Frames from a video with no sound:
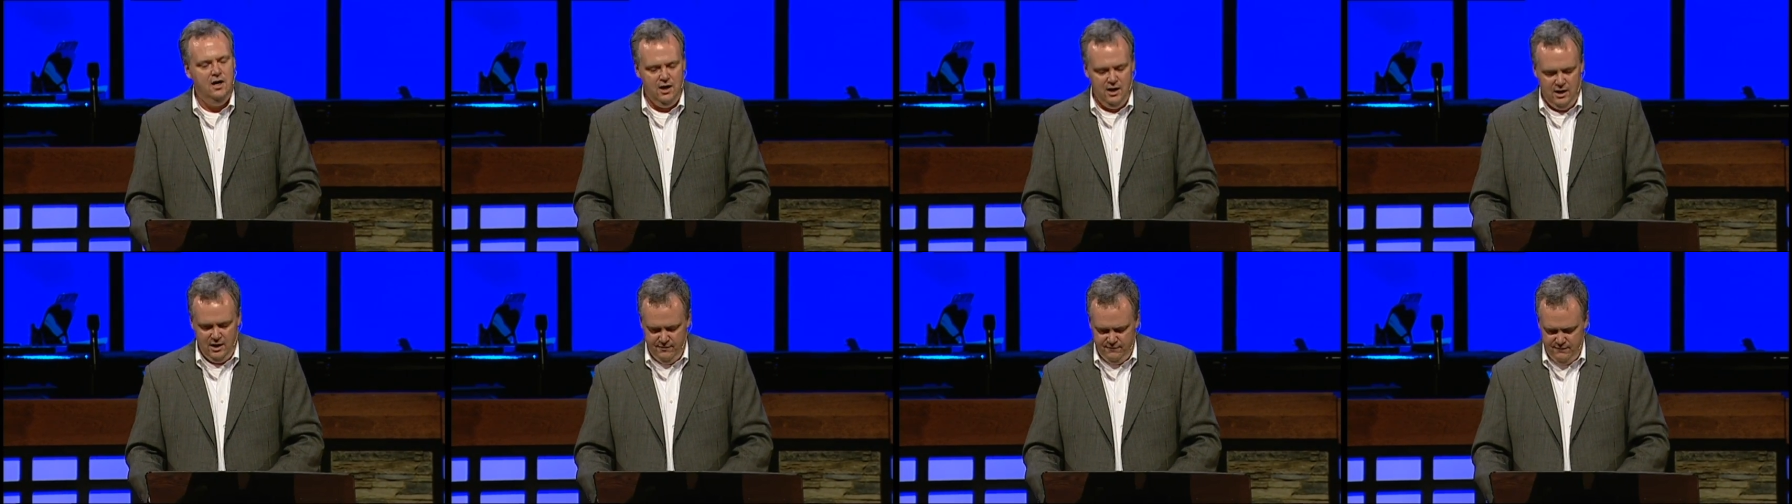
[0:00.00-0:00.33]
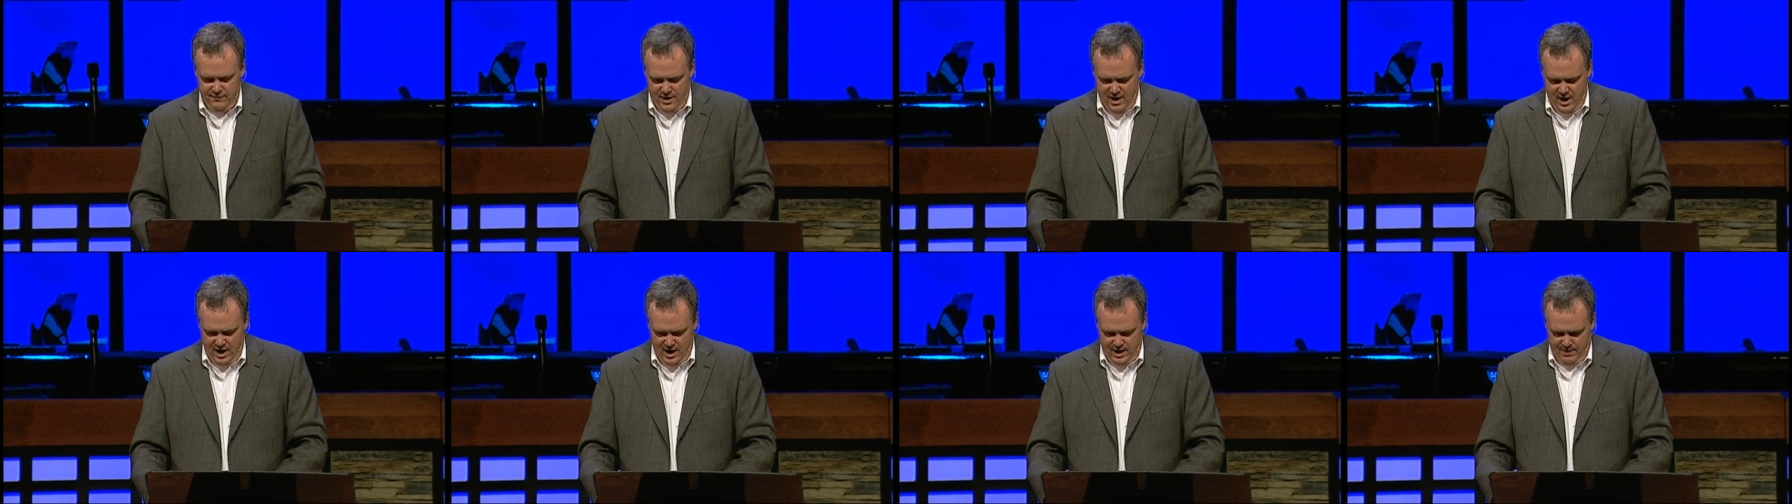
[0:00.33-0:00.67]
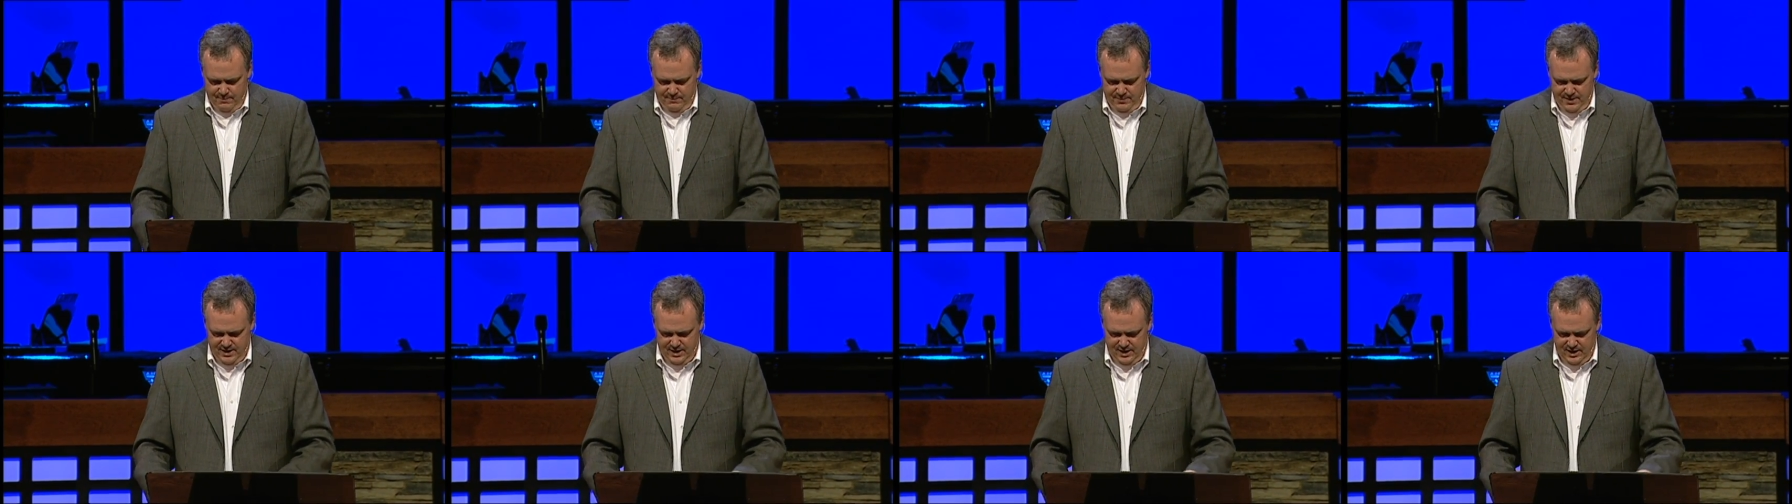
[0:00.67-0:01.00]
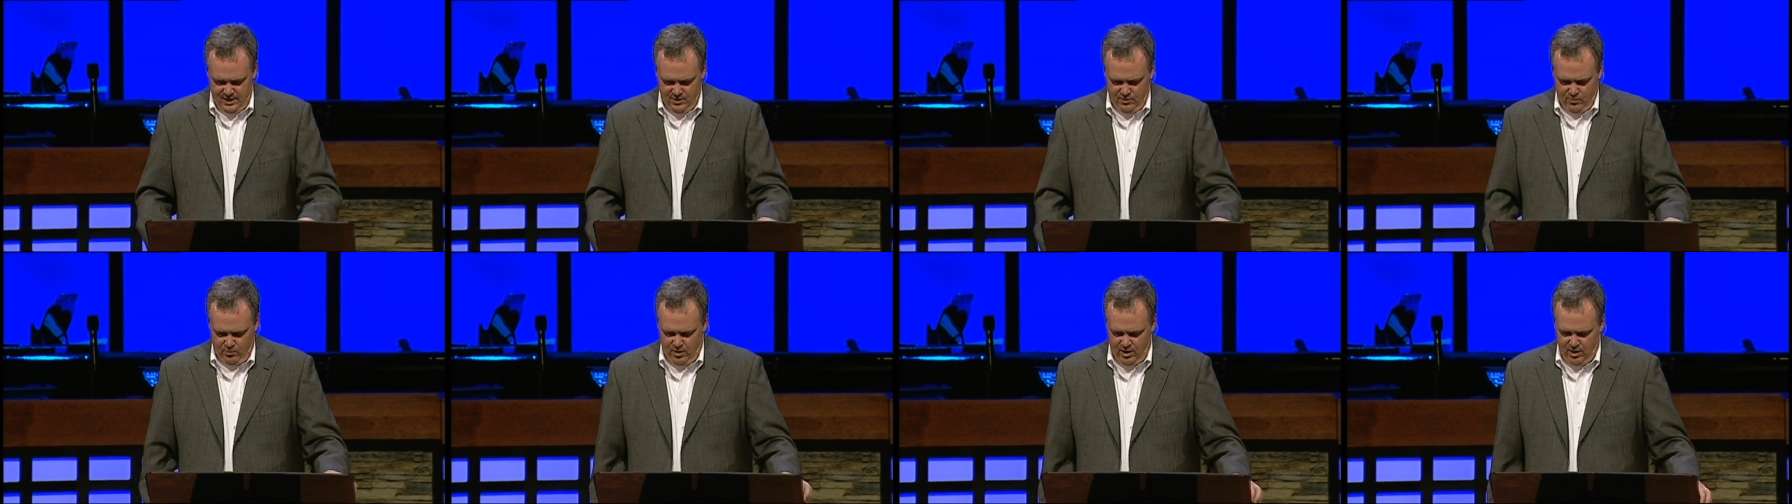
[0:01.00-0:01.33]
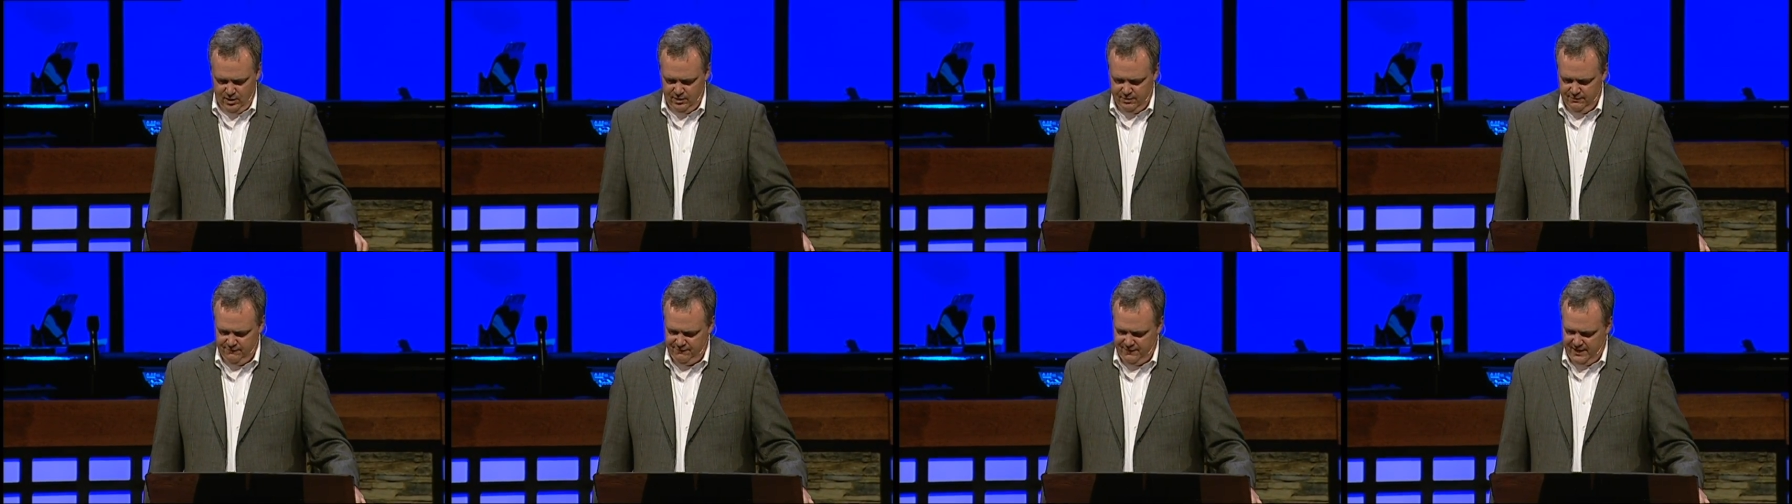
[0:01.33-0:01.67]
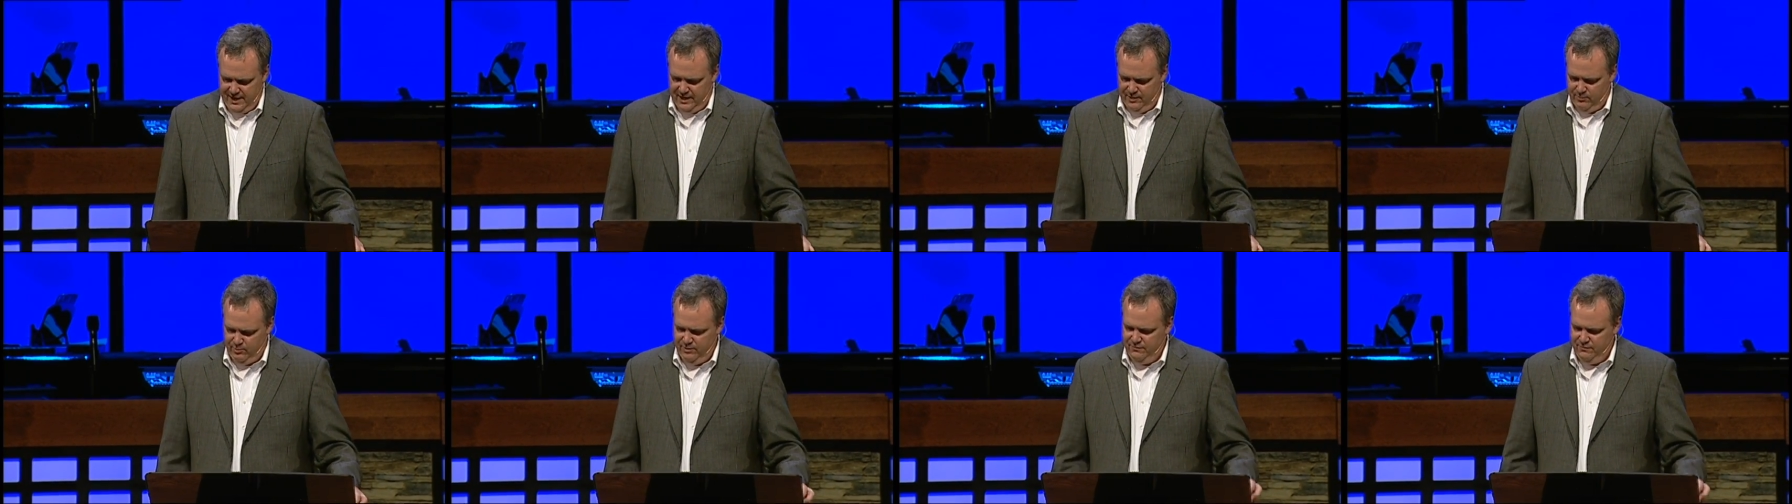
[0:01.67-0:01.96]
of not being qualified.